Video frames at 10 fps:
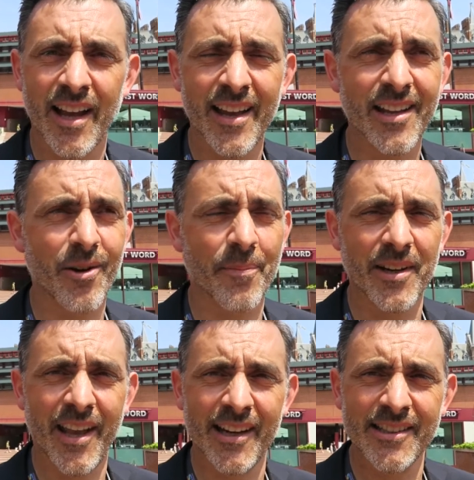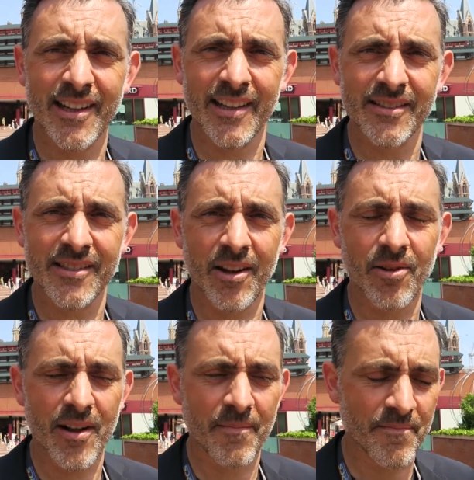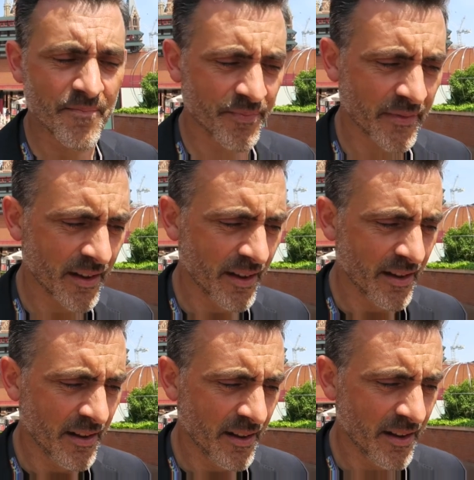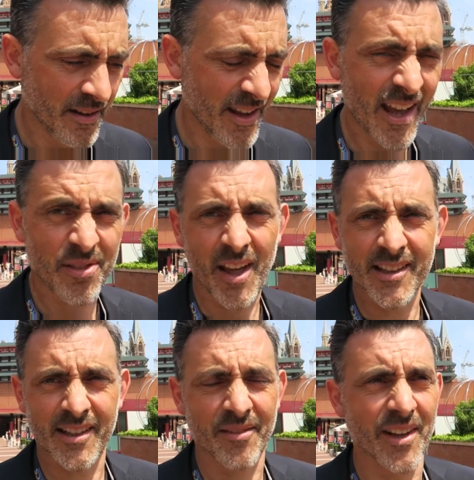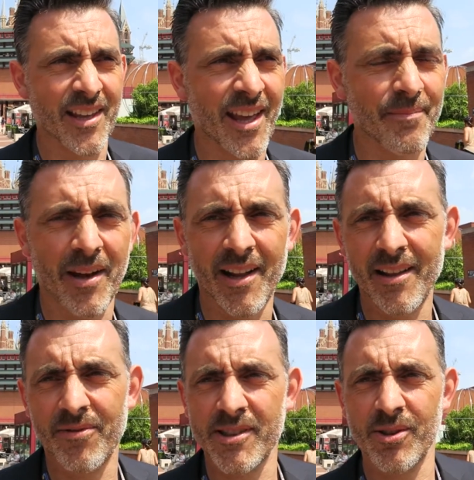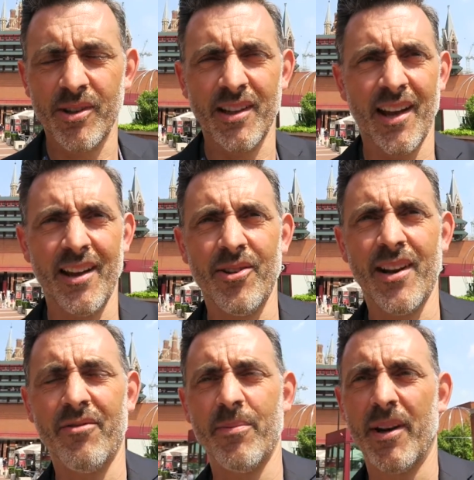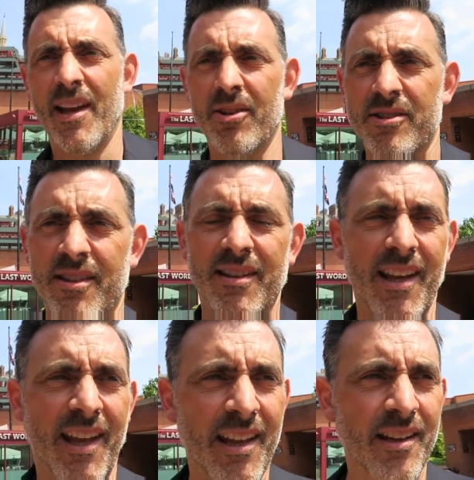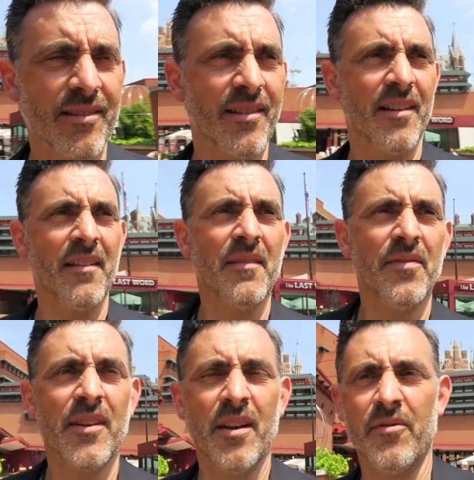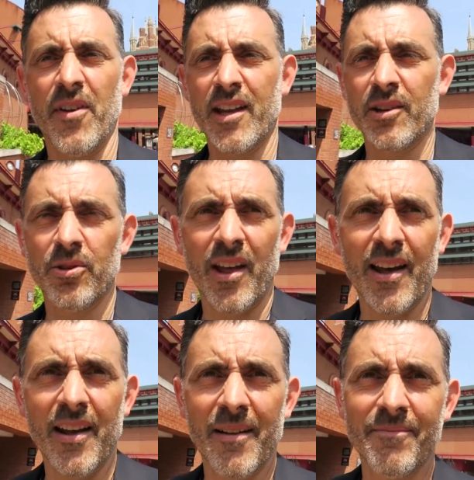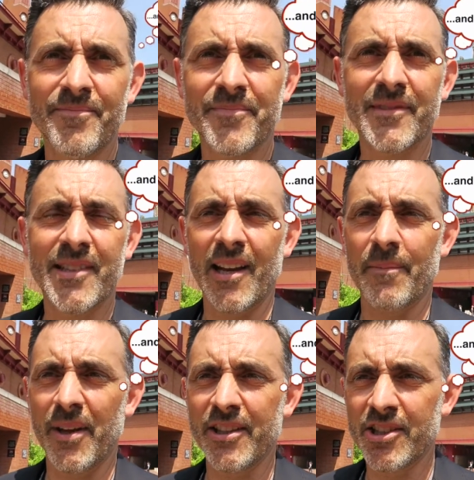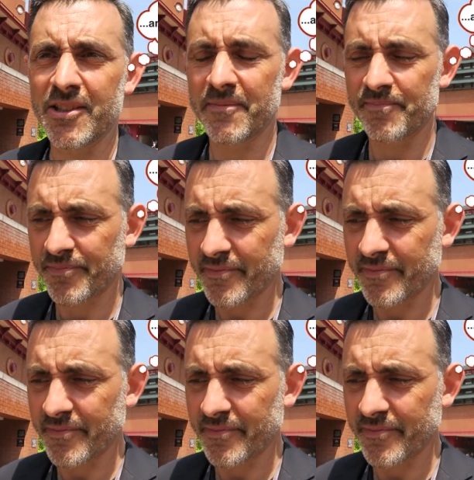That ain't gonna happen again, is it? So yeah, thanks lovely Kit Bailey for sorting that out, and everybody else, and Nikki and Vic and all that, and taking the pictures.